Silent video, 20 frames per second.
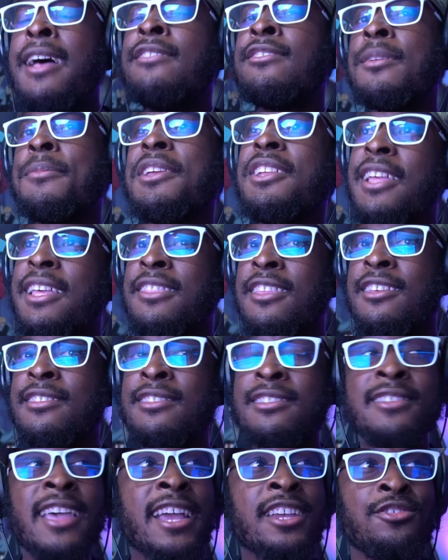Something like
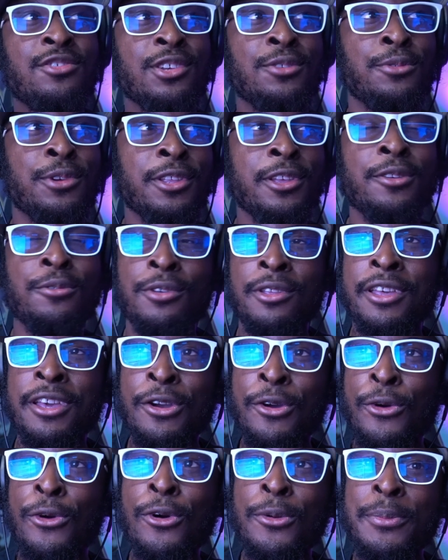this is actually really, really
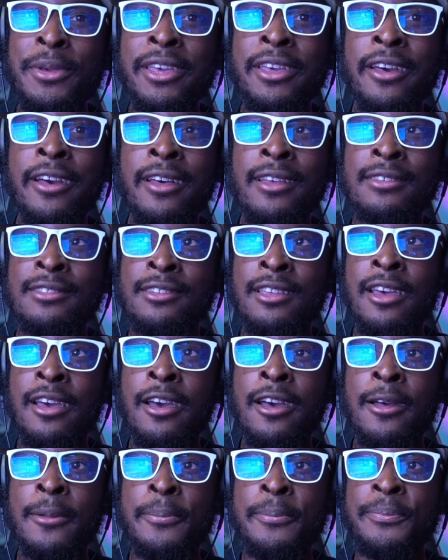cool because
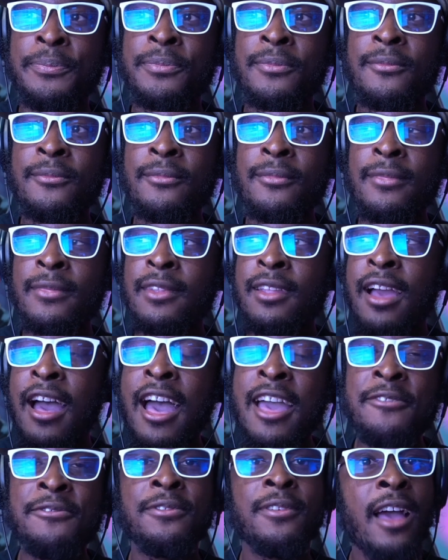
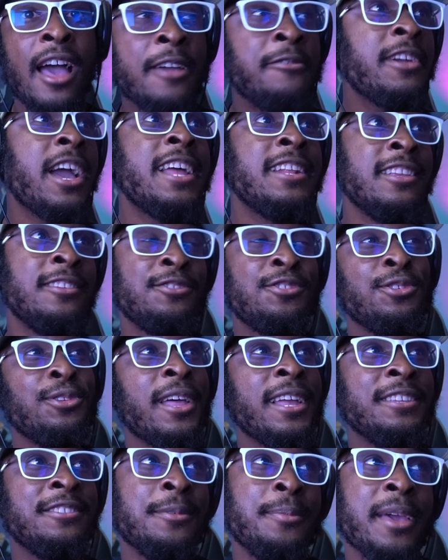I've gotten into
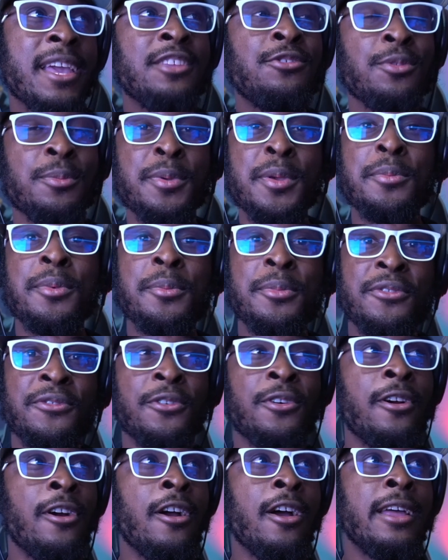like debates with people
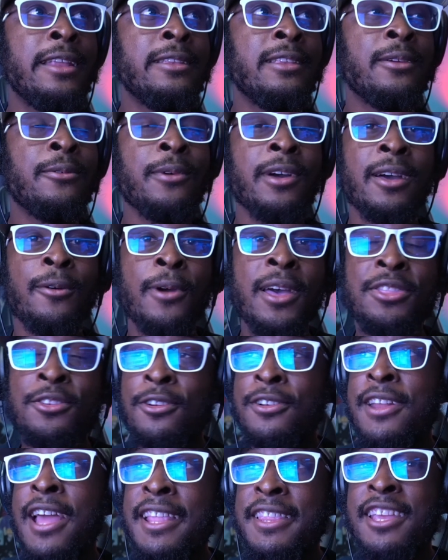before on
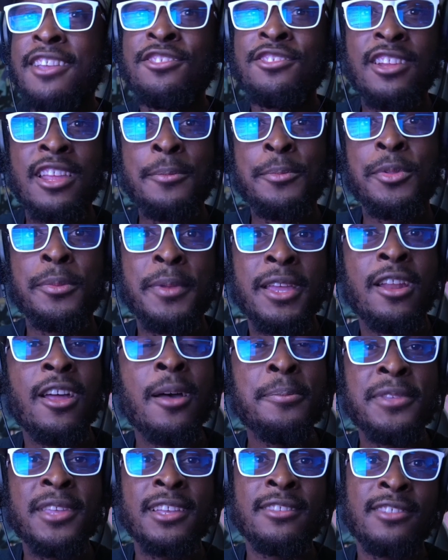whether or not they should implement
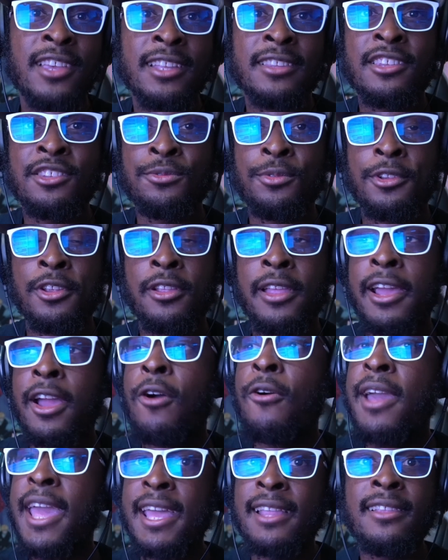updates like this, where they're like,
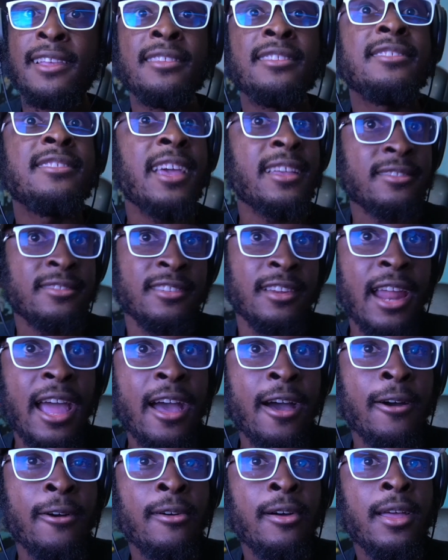okay, let's test it
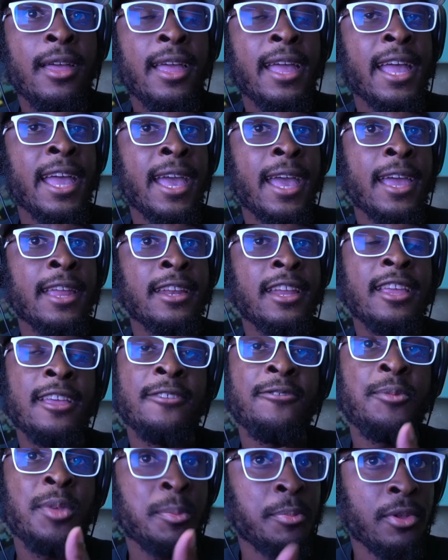out. And
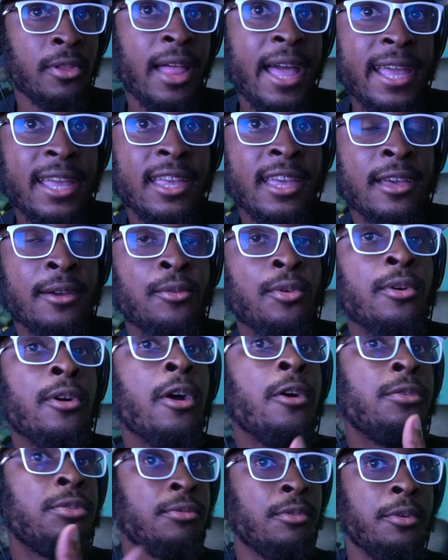if people like it, we'll
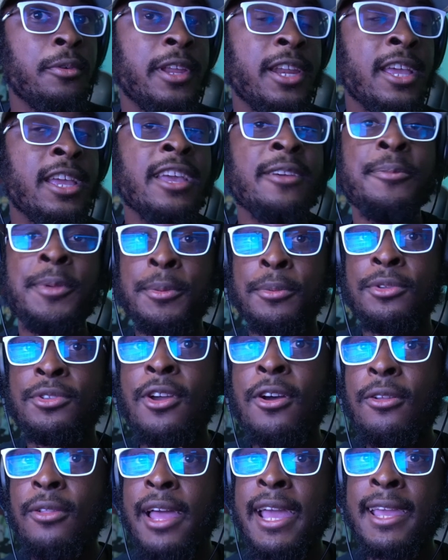go through with it. If people
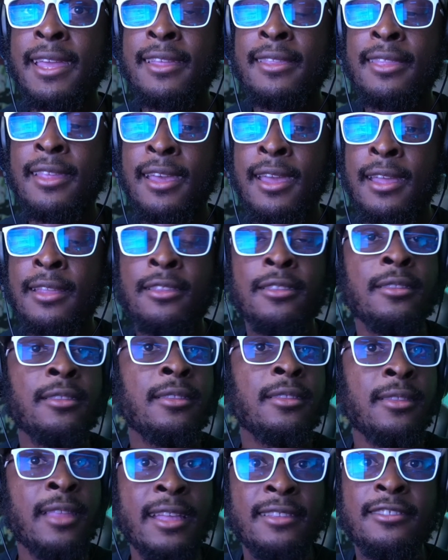don't like it, then
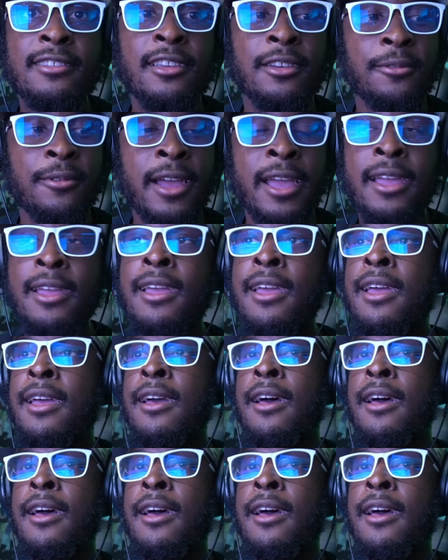that's it, right?